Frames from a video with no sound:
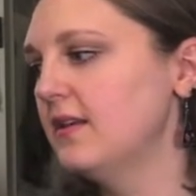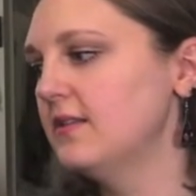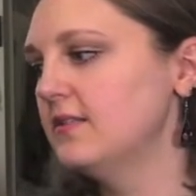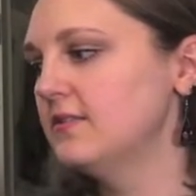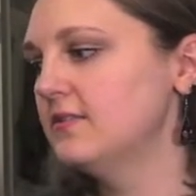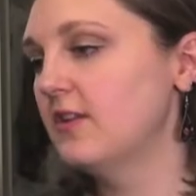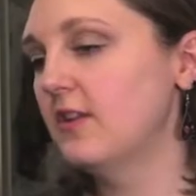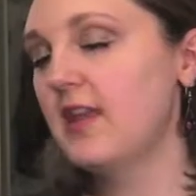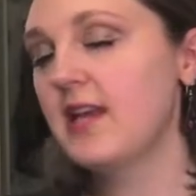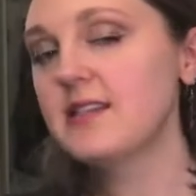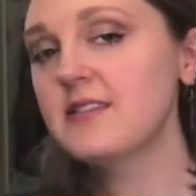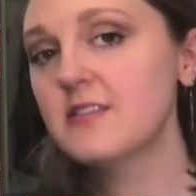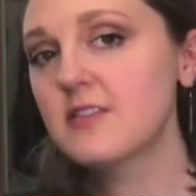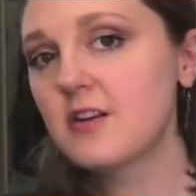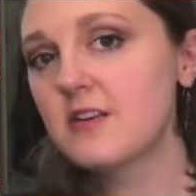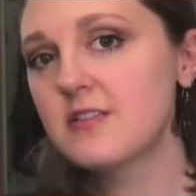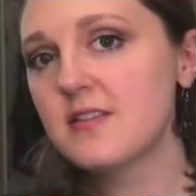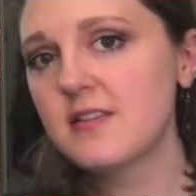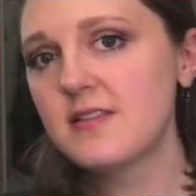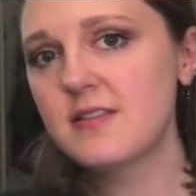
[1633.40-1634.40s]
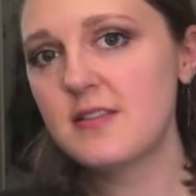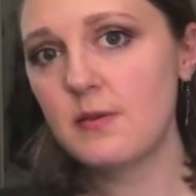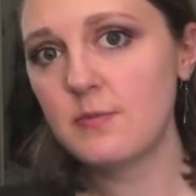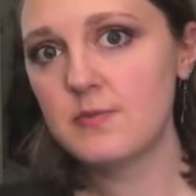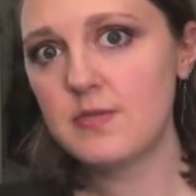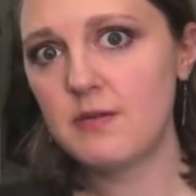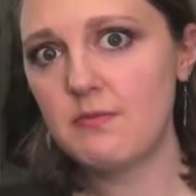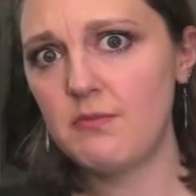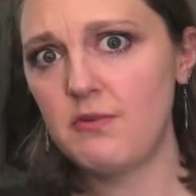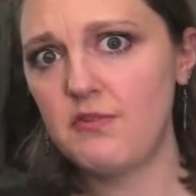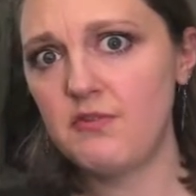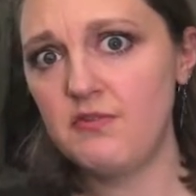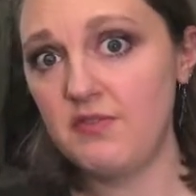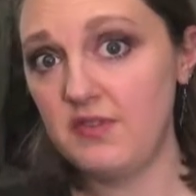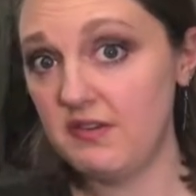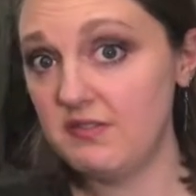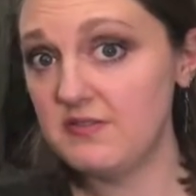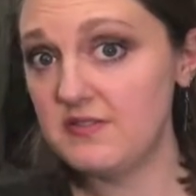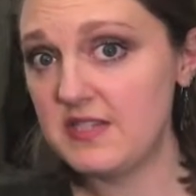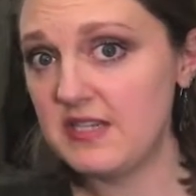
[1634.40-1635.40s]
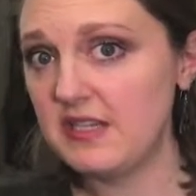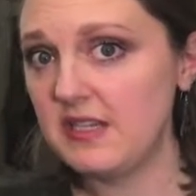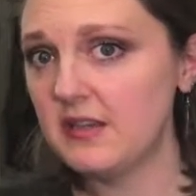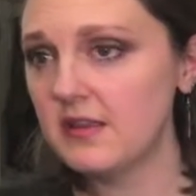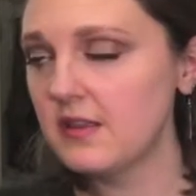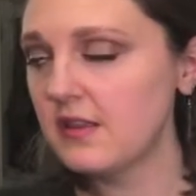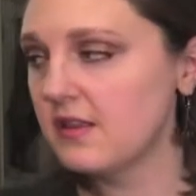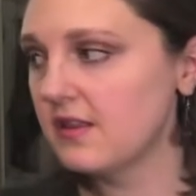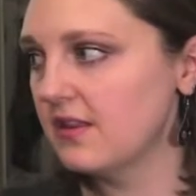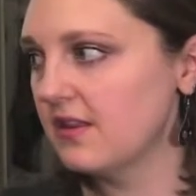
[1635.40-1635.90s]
So that starts on September 15th.